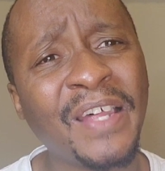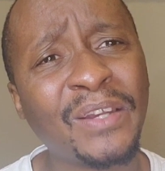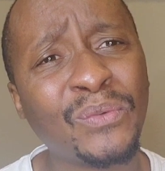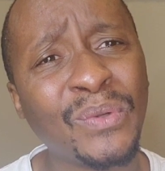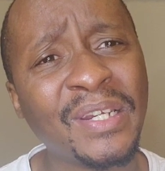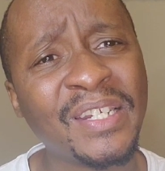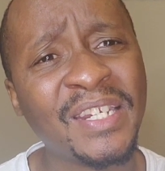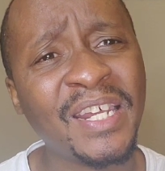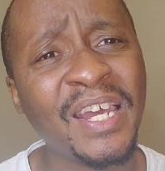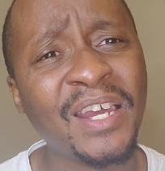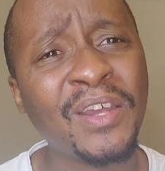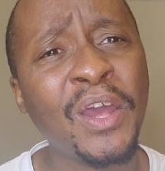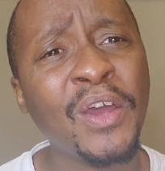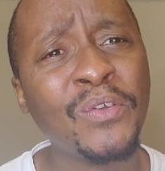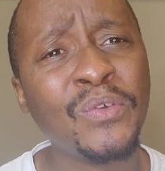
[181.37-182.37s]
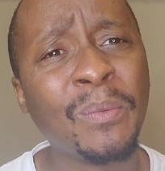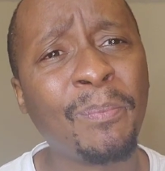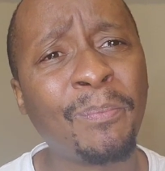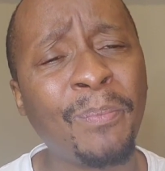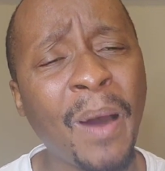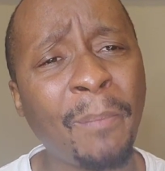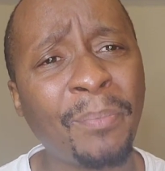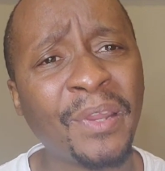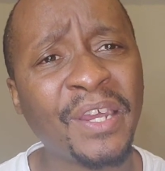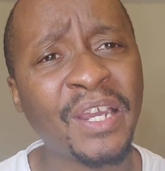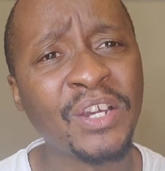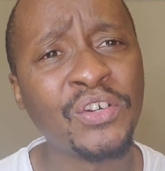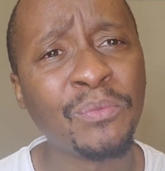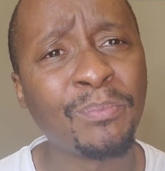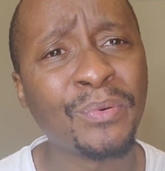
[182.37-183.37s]
that will take your
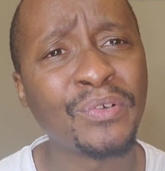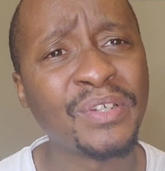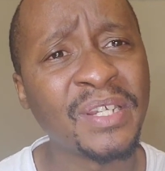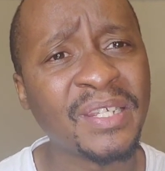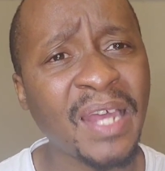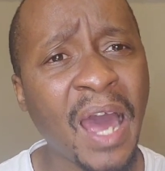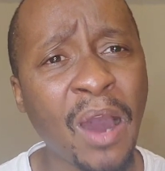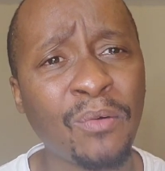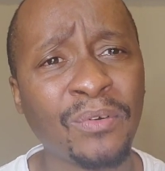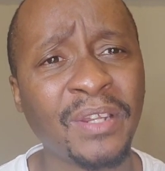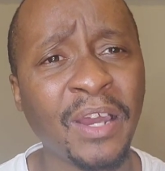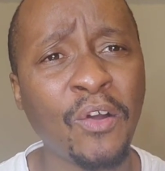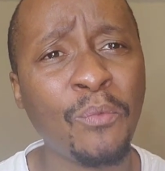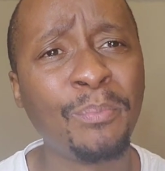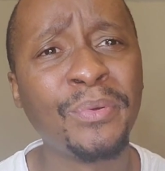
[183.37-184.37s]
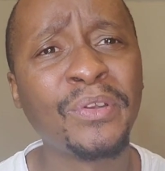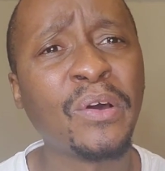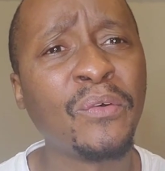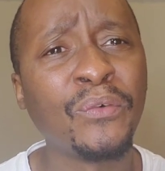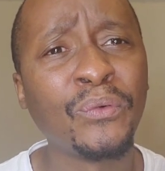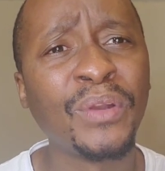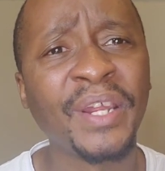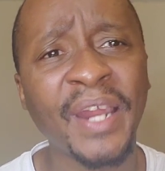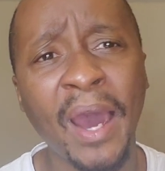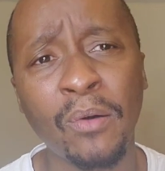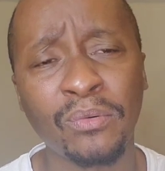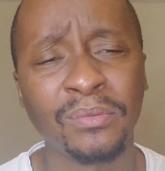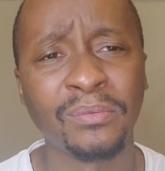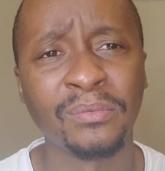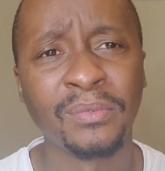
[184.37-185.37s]
application process out. The computer will rule it
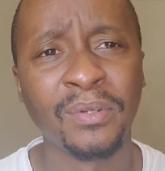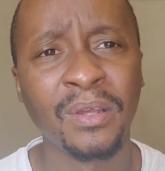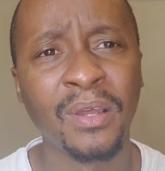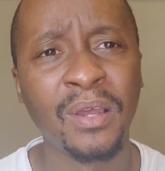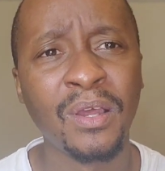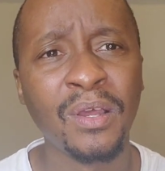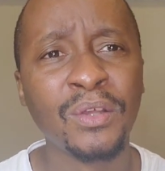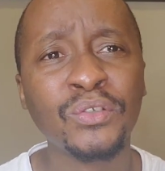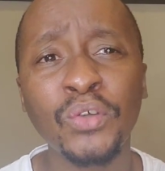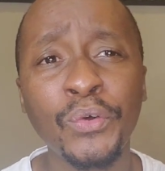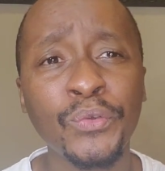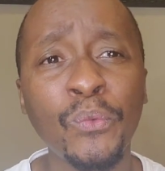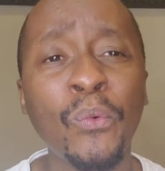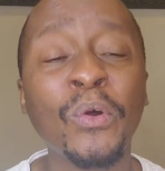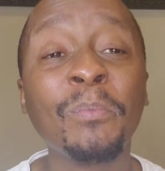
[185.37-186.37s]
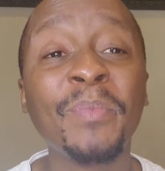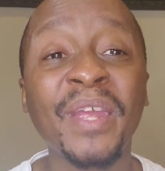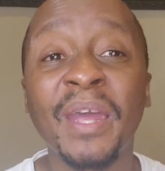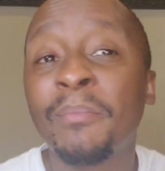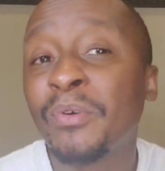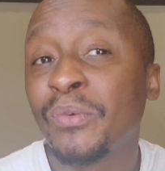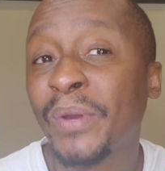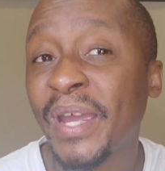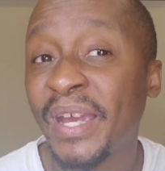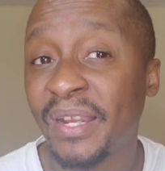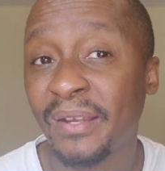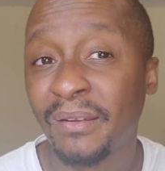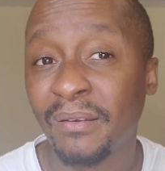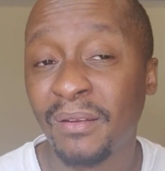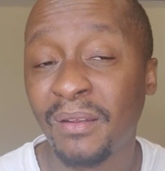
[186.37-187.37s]
out. So you won't be able to get
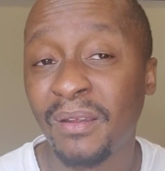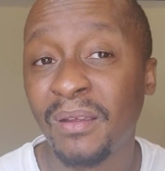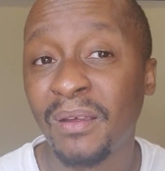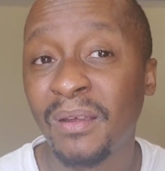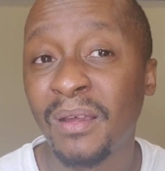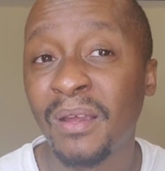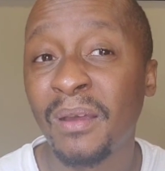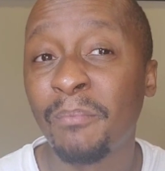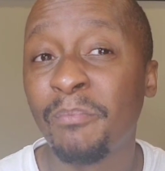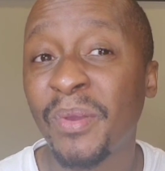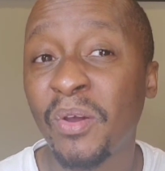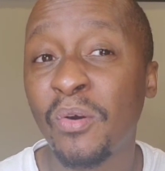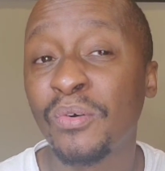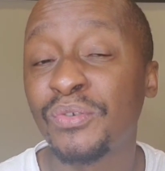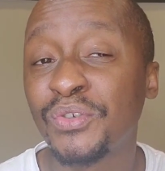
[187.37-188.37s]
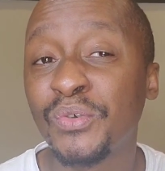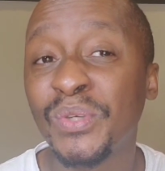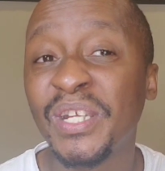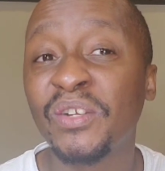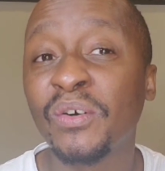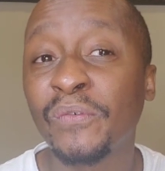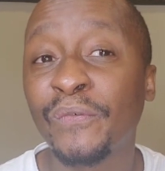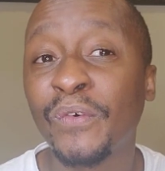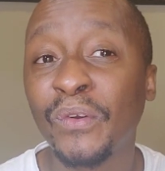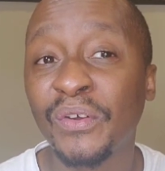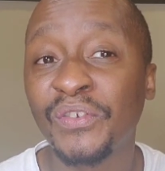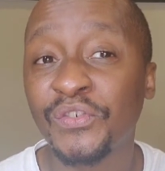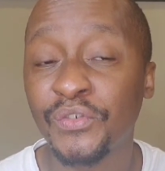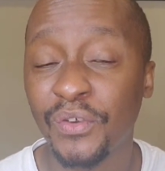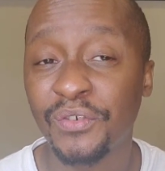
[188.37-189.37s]
it because you did not follow
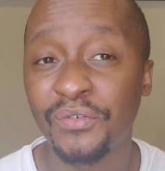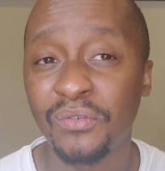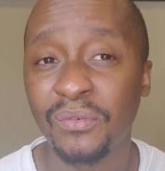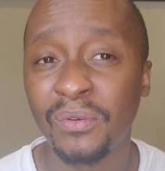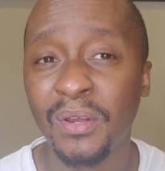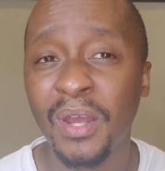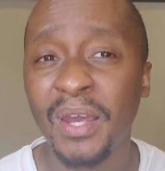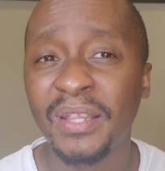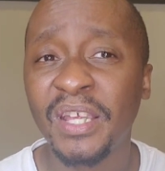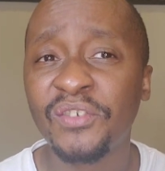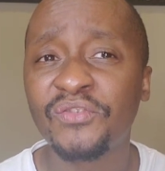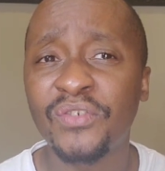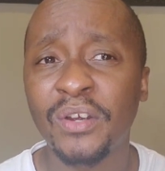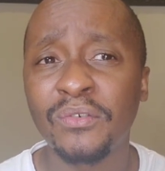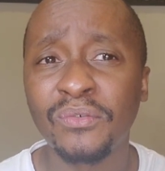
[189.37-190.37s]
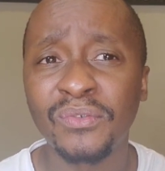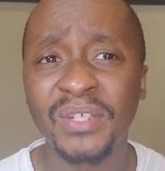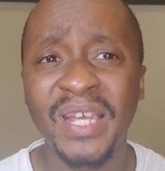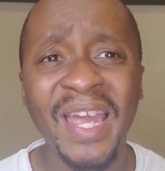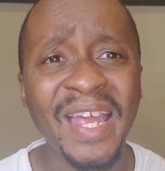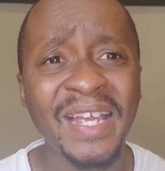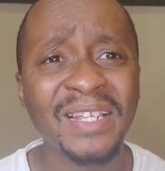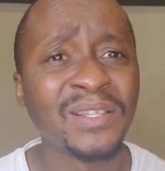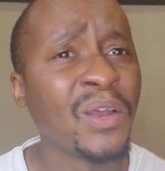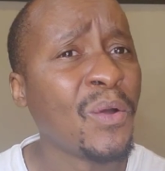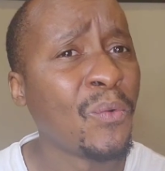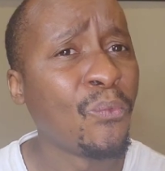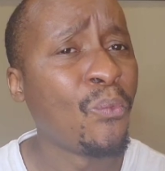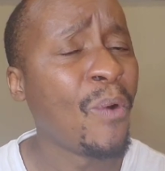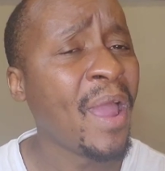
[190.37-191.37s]
instruction. The instruction says
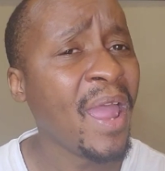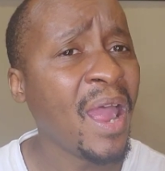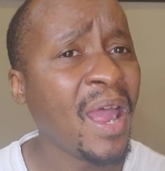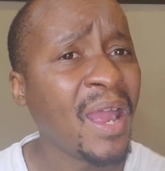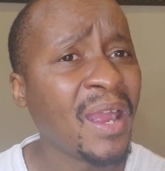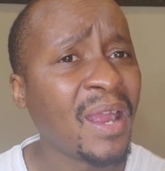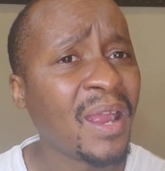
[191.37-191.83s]
where